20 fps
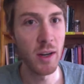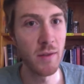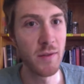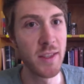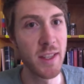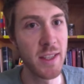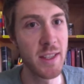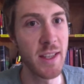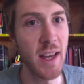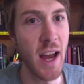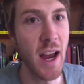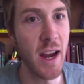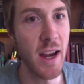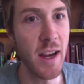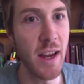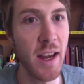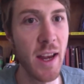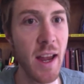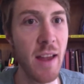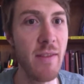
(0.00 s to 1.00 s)
of
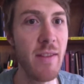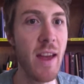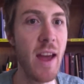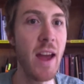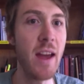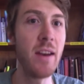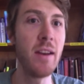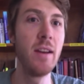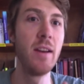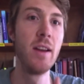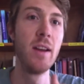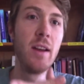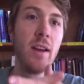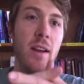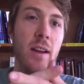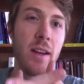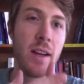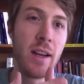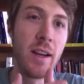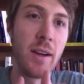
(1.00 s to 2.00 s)
society, and that
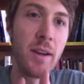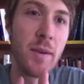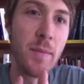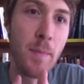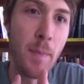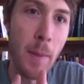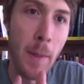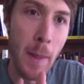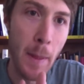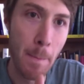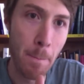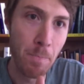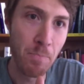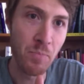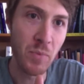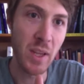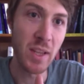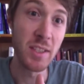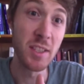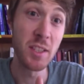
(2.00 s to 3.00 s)

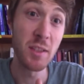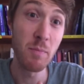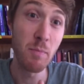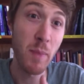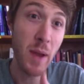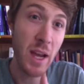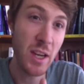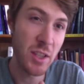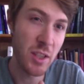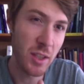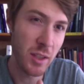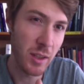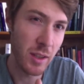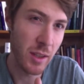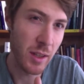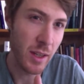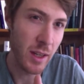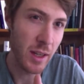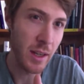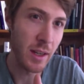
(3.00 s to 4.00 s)

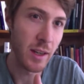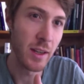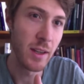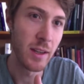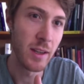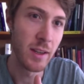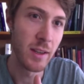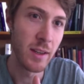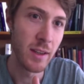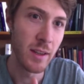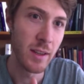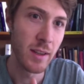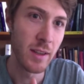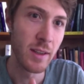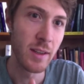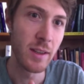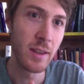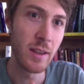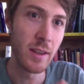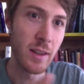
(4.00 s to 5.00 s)
especially
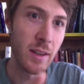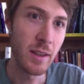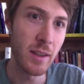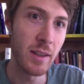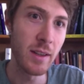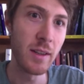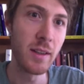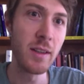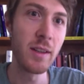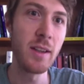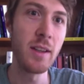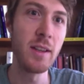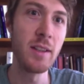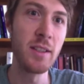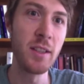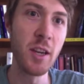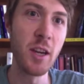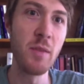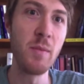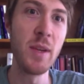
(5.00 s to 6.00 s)

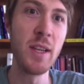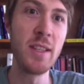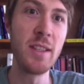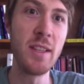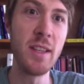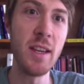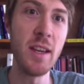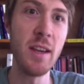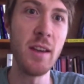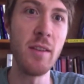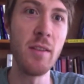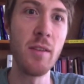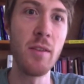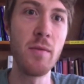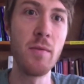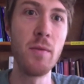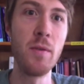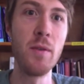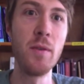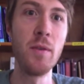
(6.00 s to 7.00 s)
is going to be seen
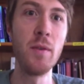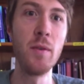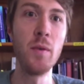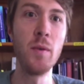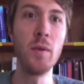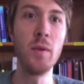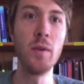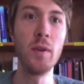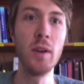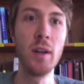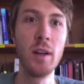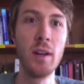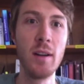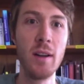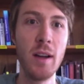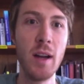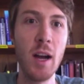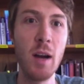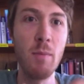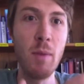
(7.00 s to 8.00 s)
through
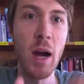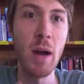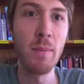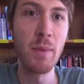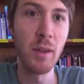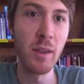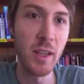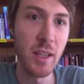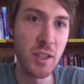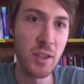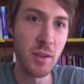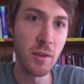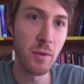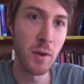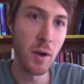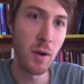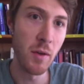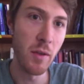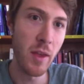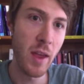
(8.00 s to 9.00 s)
population
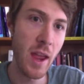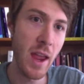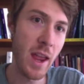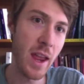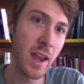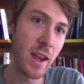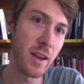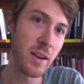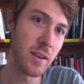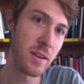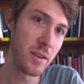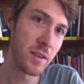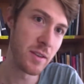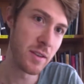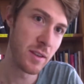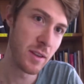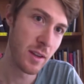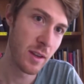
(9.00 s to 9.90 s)
growth and